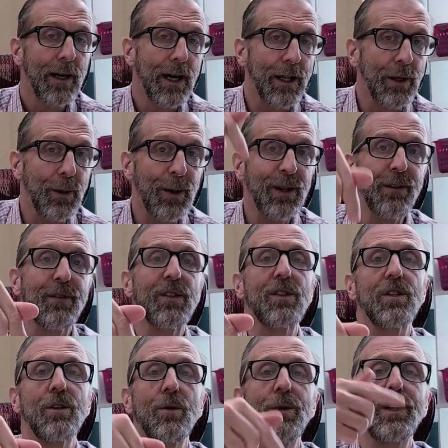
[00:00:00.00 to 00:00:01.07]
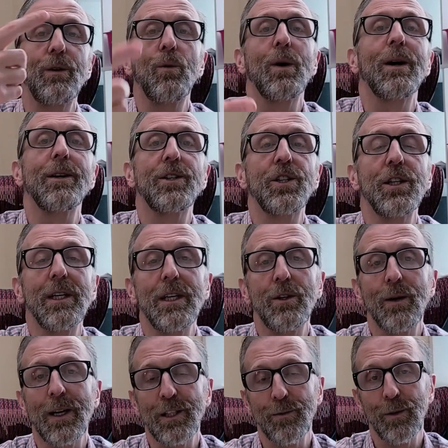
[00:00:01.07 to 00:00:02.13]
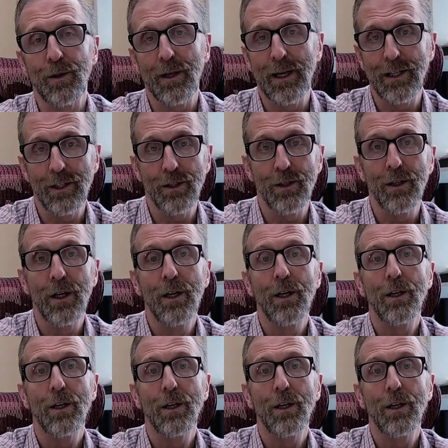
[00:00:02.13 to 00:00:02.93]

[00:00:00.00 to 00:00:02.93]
And they're in the facility where GE Transportation